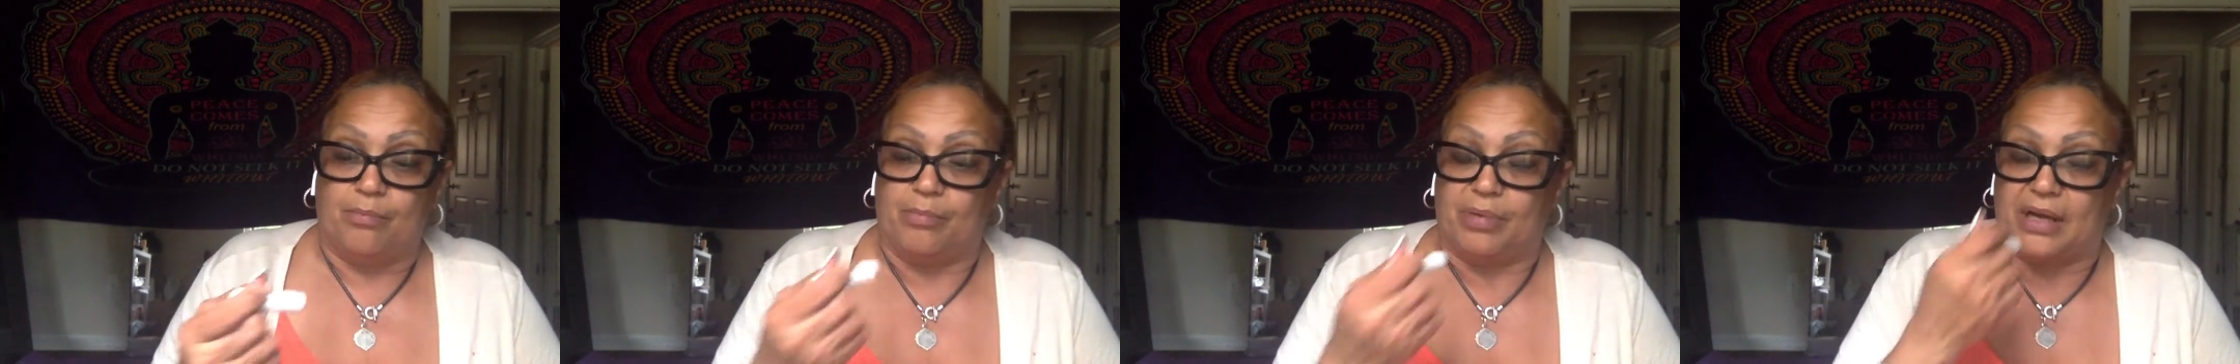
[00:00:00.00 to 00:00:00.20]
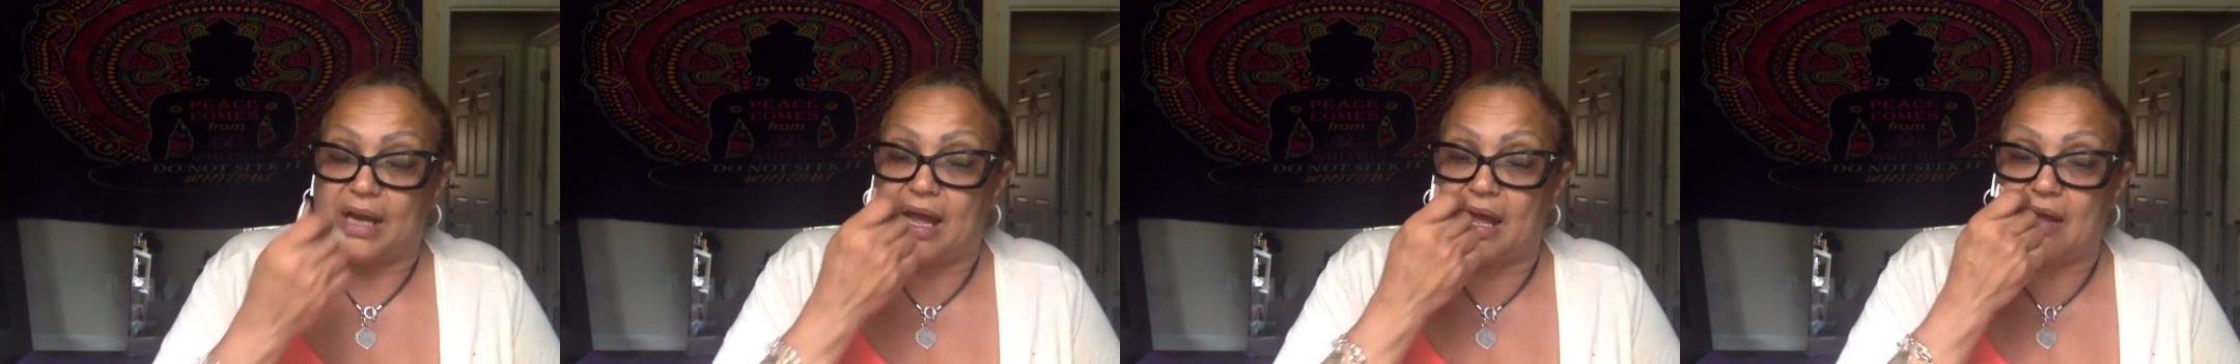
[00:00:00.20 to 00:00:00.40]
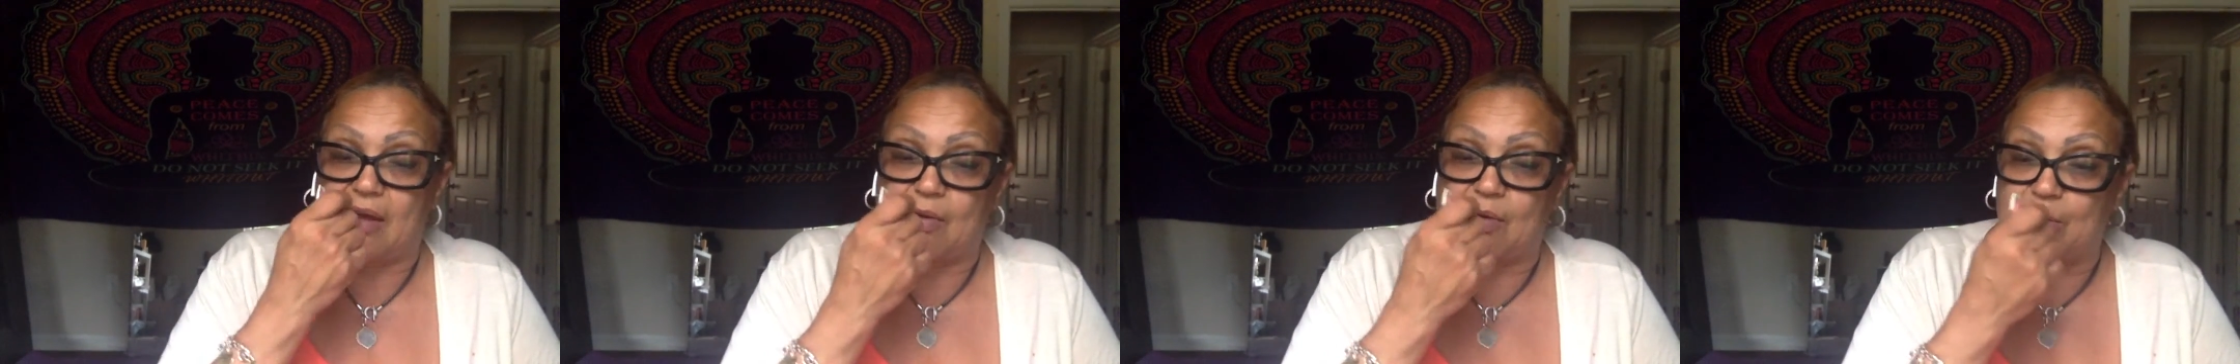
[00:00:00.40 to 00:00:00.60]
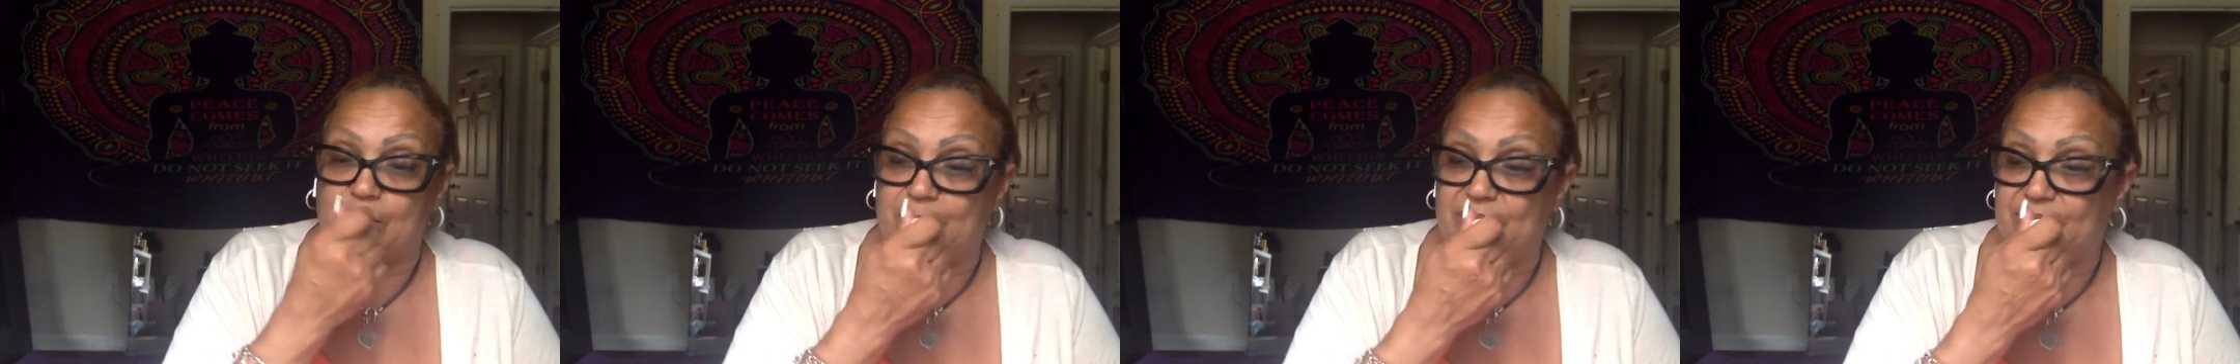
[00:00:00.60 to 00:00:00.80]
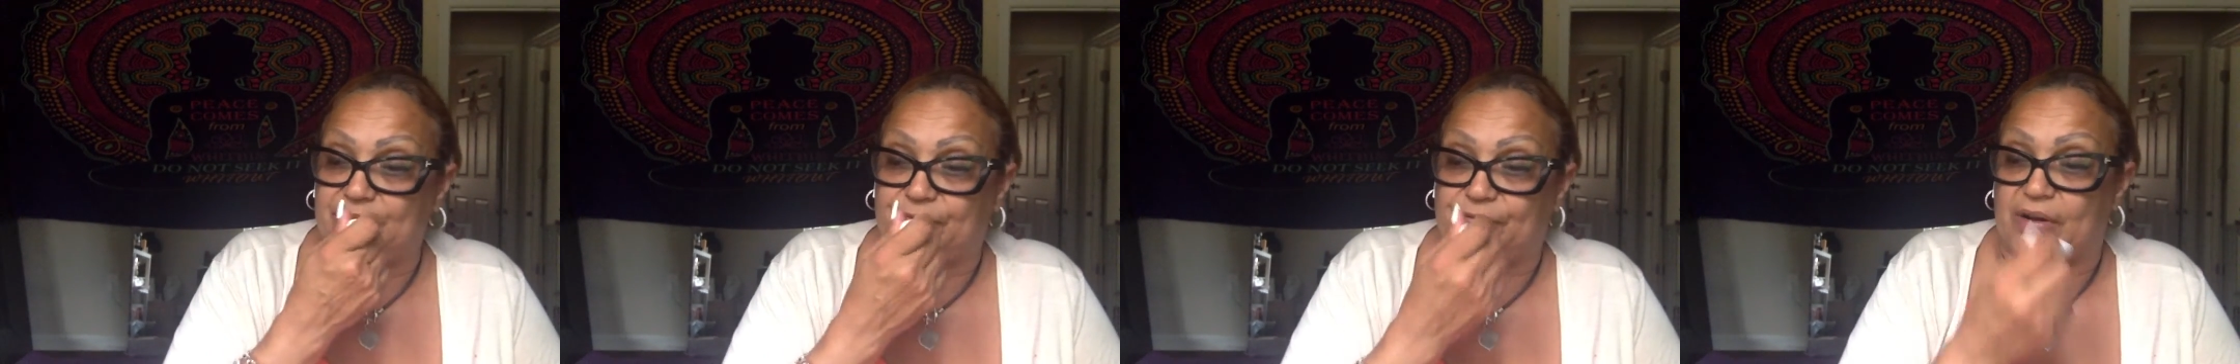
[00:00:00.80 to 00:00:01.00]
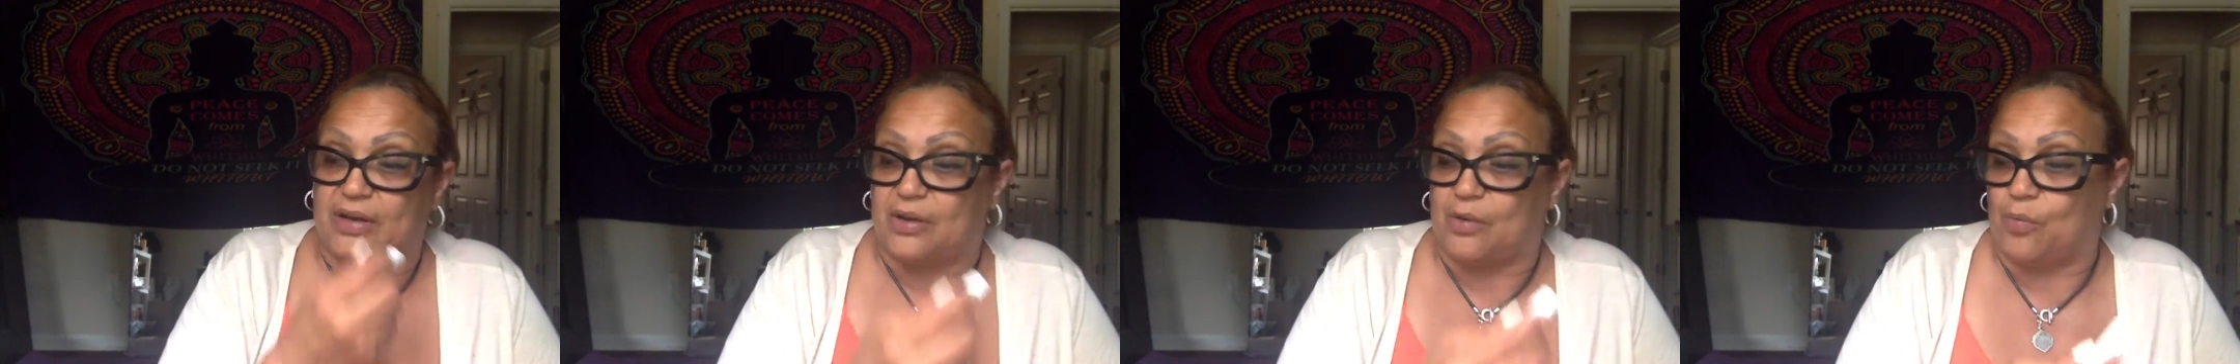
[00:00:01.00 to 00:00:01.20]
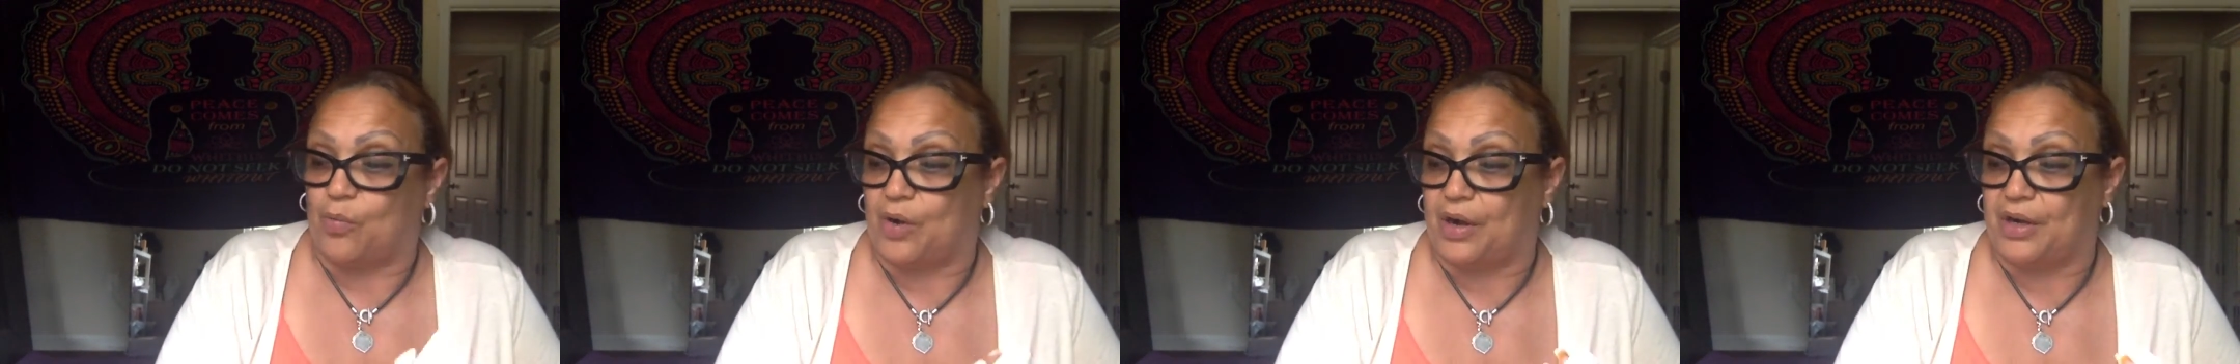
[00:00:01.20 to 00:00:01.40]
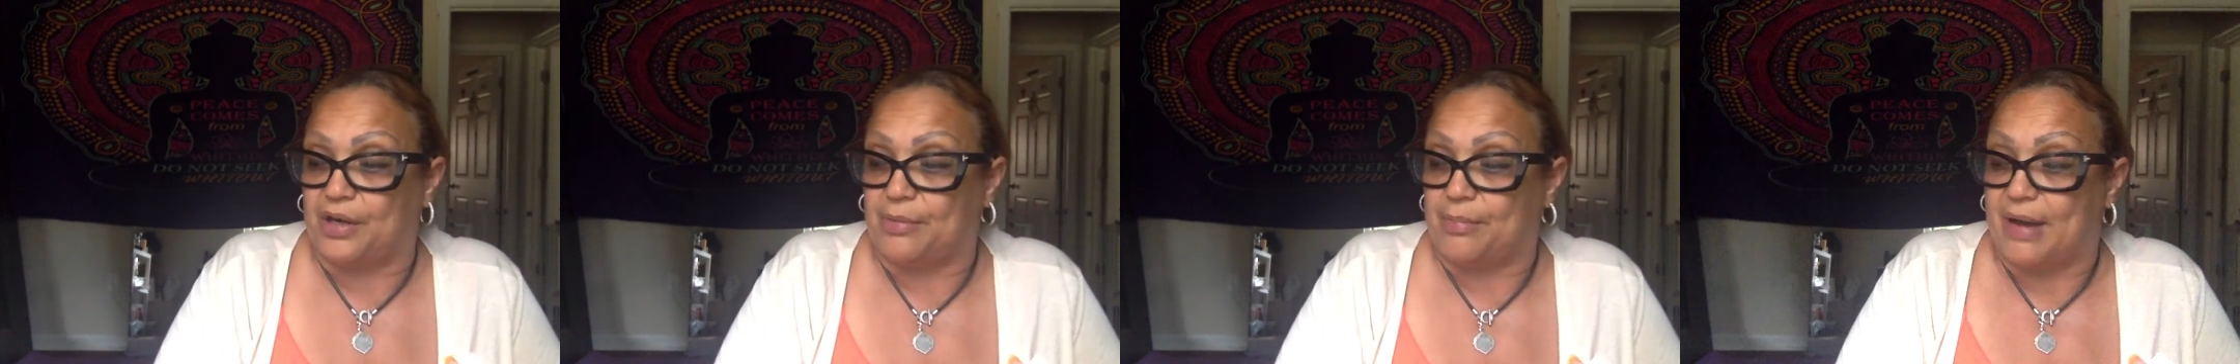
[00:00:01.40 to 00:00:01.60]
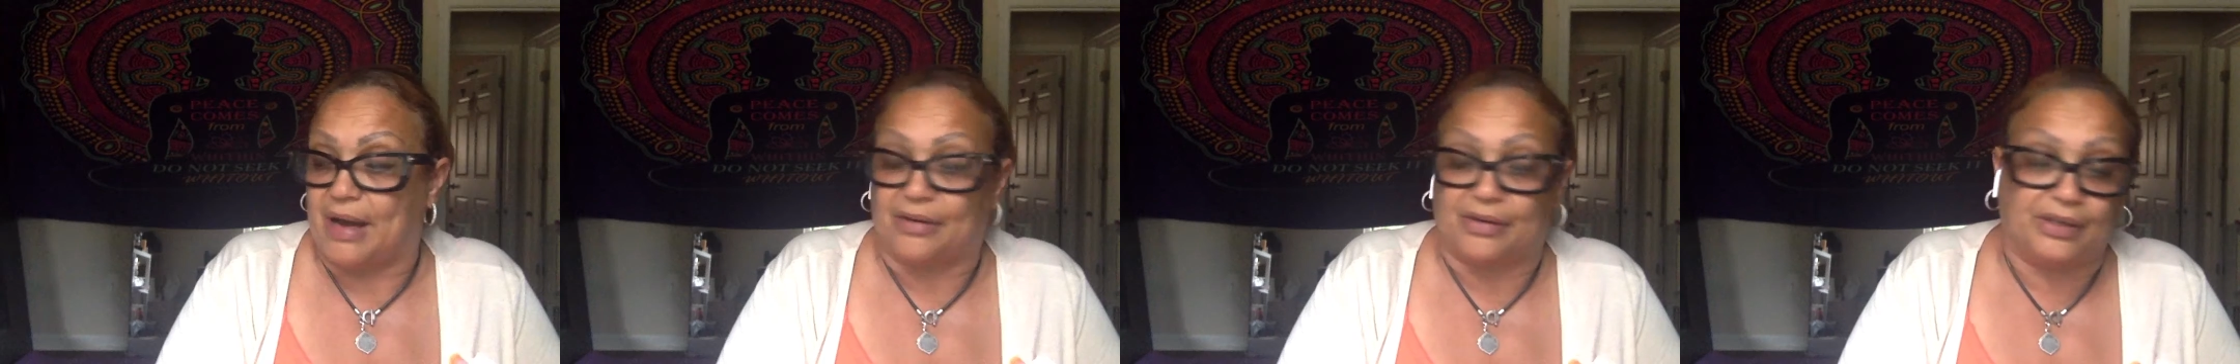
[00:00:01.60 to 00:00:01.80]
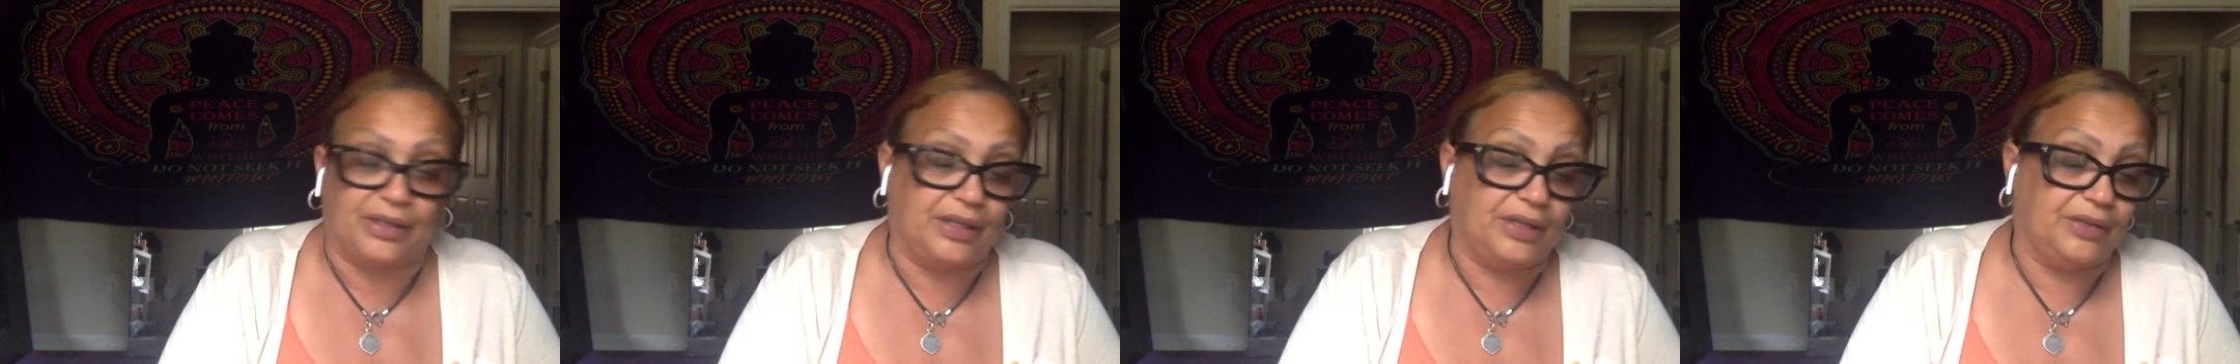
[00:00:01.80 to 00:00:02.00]
but I ain't gonna be fucking worrying
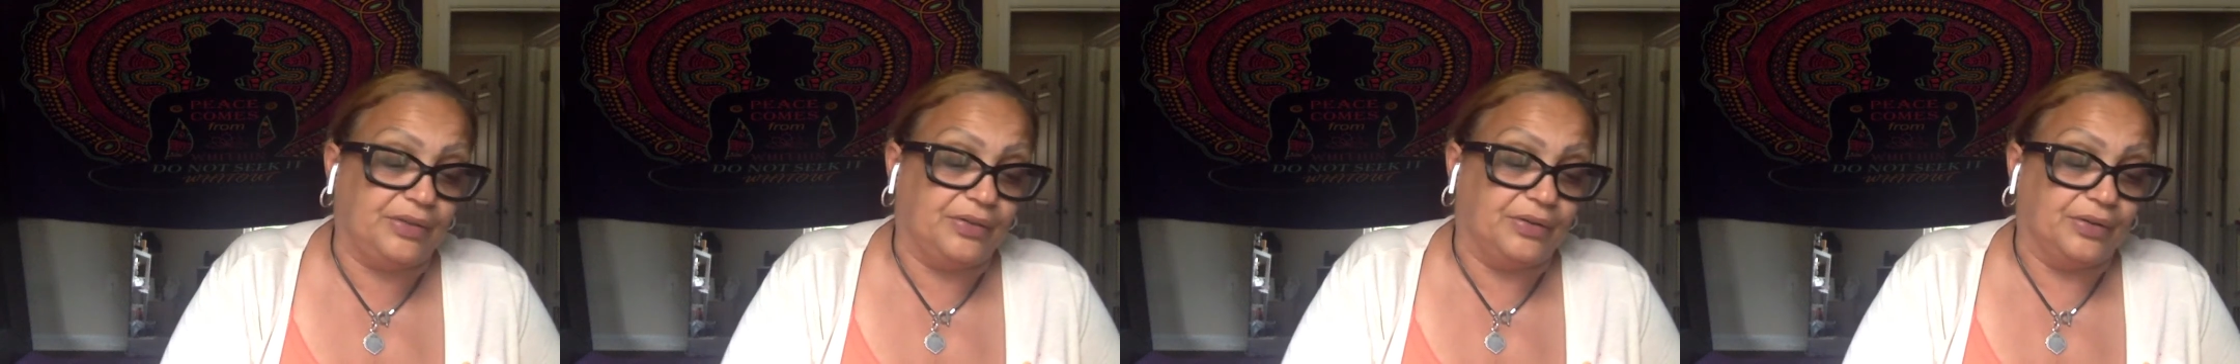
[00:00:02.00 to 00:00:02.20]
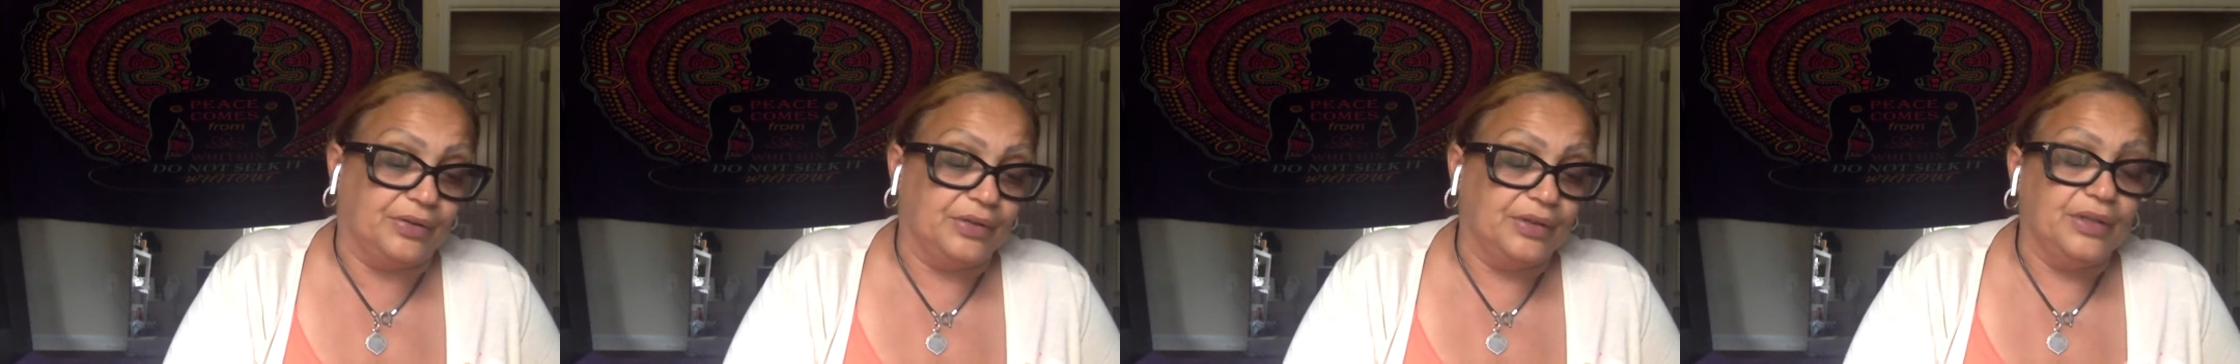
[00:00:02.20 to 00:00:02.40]
about it either,